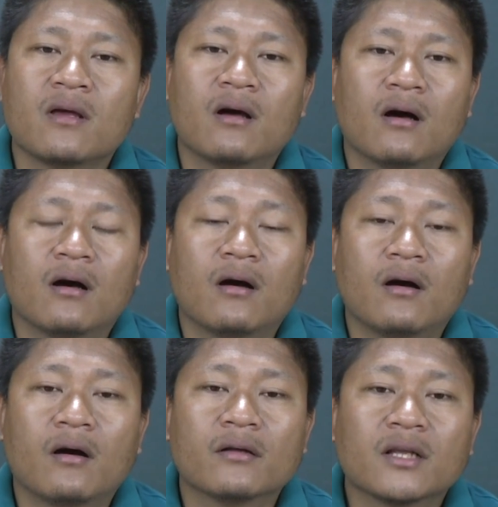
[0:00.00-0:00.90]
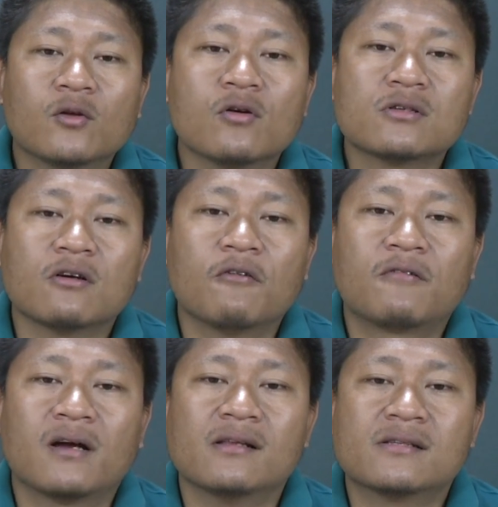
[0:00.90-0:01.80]
the laws of
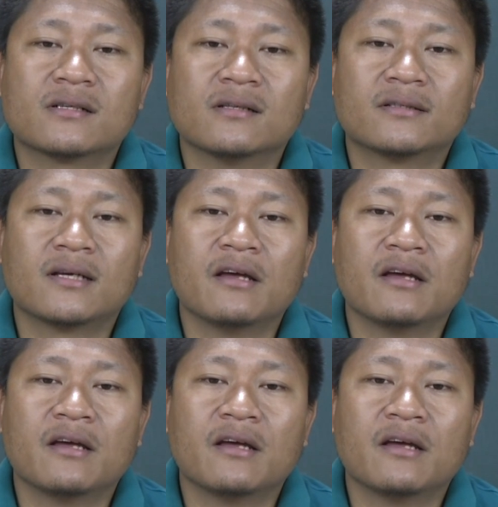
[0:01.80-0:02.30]
cultural